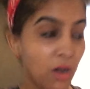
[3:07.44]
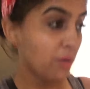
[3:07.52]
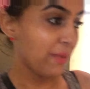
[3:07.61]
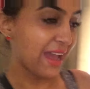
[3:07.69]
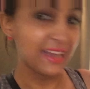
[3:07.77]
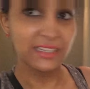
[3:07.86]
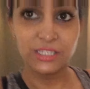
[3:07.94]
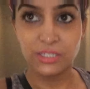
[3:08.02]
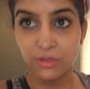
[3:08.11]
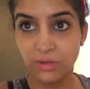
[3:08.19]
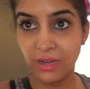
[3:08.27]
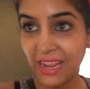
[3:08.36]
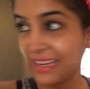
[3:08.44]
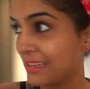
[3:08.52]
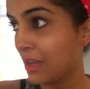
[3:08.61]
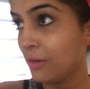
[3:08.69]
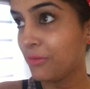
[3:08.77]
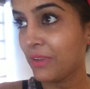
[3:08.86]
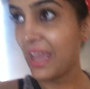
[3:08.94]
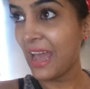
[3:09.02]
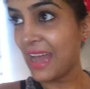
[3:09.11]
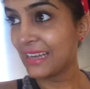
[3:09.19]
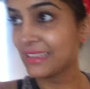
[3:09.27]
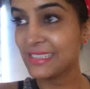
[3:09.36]
Oh man, so right now we are
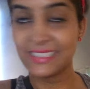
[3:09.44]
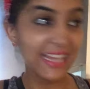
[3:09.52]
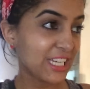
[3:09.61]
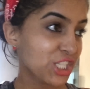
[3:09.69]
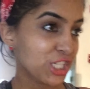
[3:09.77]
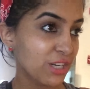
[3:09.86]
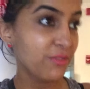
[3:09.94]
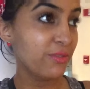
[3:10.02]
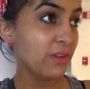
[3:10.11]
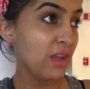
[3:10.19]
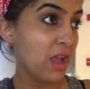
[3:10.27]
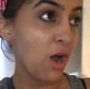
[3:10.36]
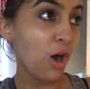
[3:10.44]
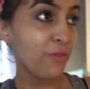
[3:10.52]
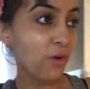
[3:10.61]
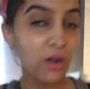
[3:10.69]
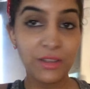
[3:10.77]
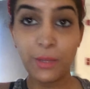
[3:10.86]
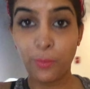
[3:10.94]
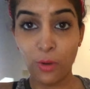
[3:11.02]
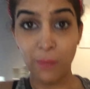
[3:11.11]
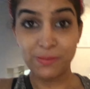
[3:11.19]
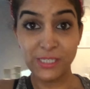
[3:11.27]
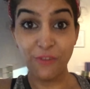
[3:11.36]
at the section of all the
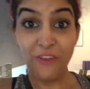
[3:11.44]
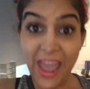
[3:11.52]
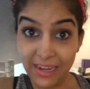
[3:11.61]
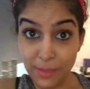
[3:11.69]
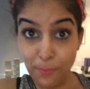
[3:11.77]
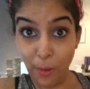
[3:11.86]
props of Harry